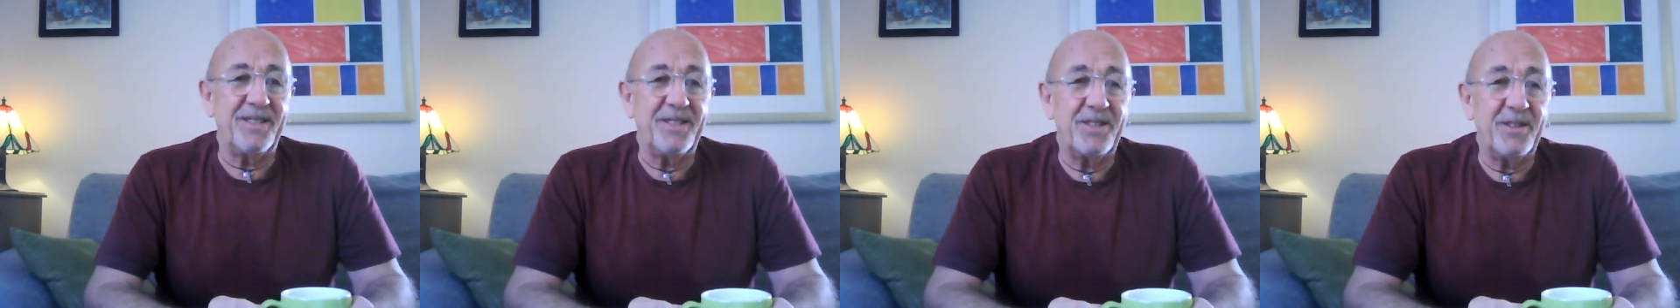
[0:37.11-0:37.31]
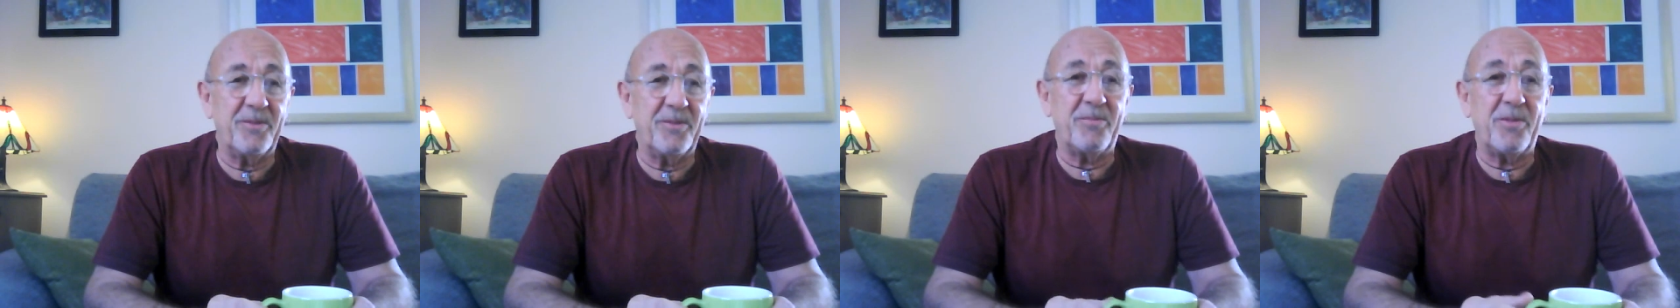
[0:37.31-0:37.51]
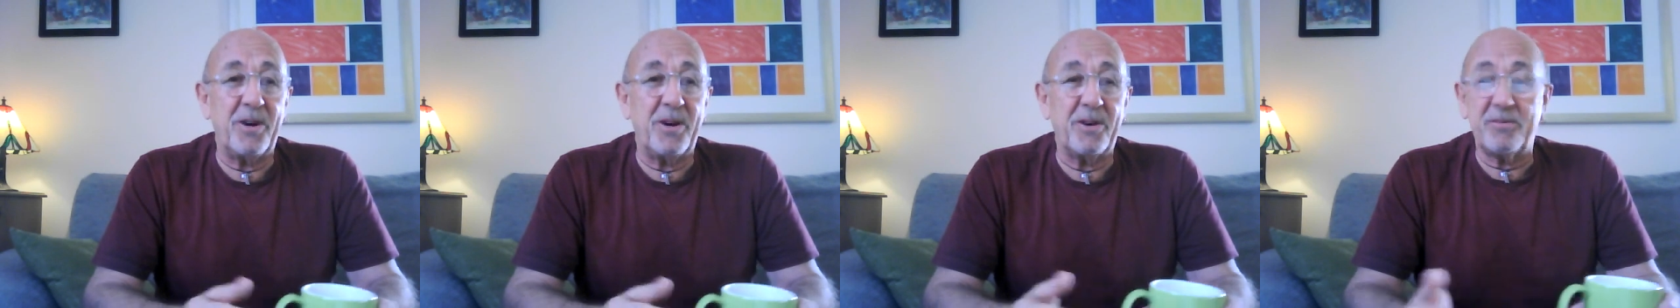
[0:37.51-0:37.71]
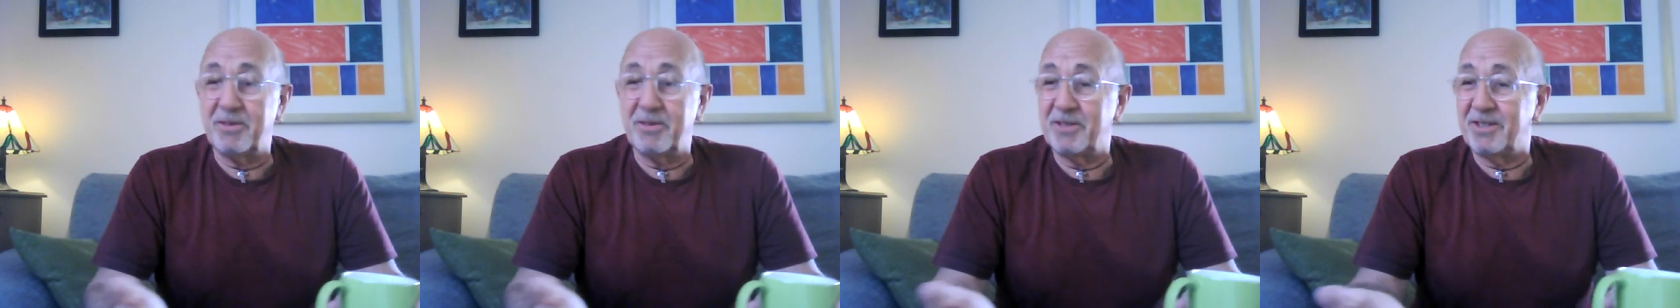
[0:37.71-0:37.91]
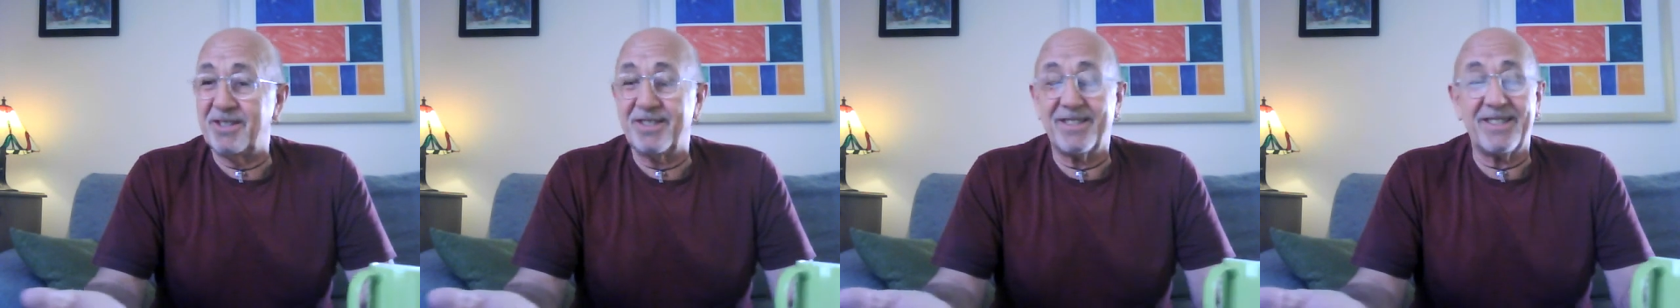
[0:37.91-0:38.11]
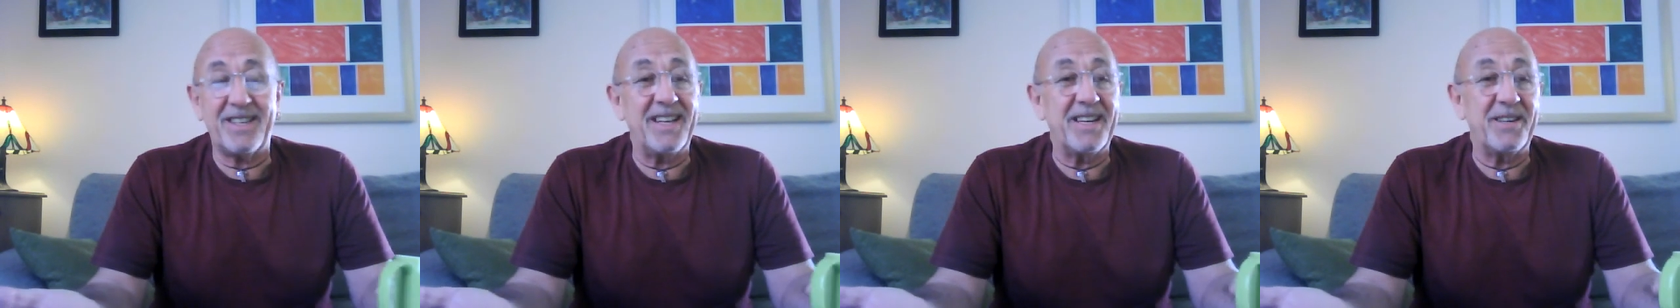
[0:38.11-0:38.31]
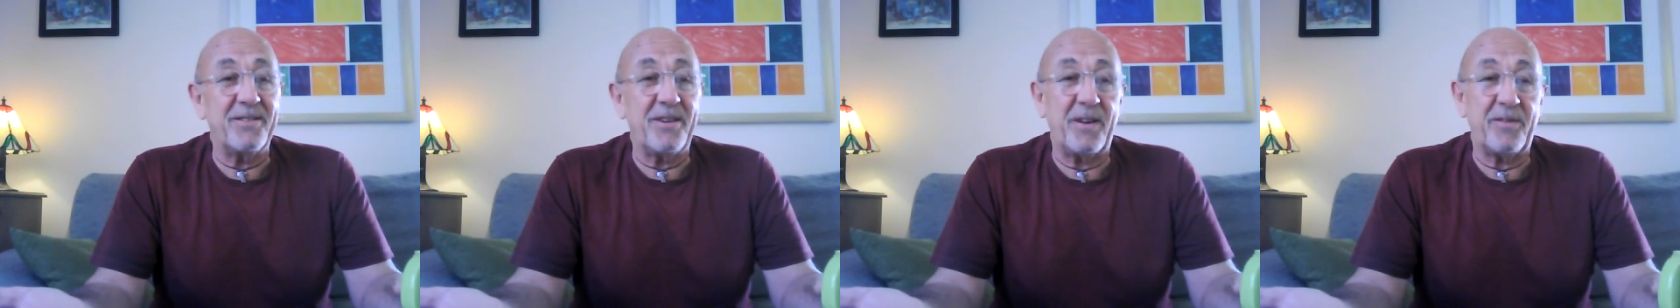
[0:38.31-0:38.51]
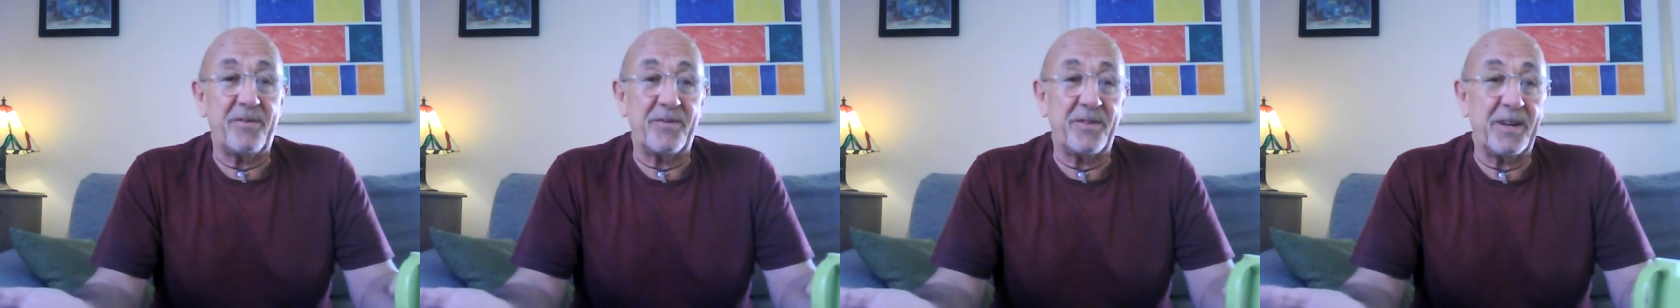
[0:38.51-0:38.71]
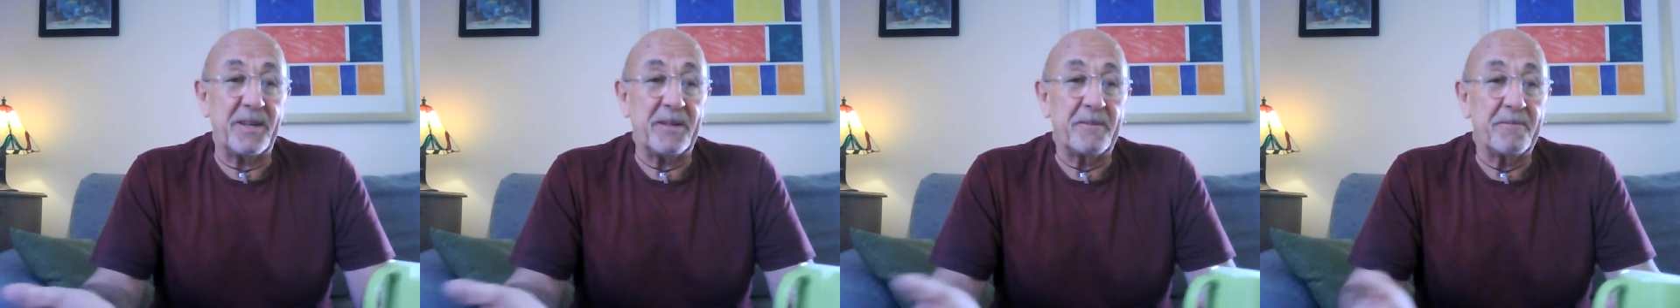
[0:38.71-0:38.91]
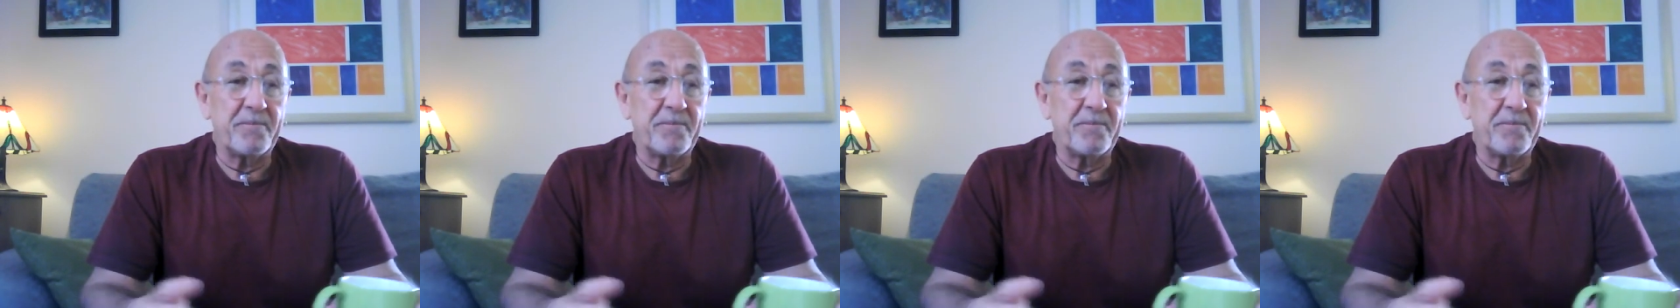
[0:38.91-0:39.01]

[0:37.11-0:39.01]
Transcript: the world was just there to have fun.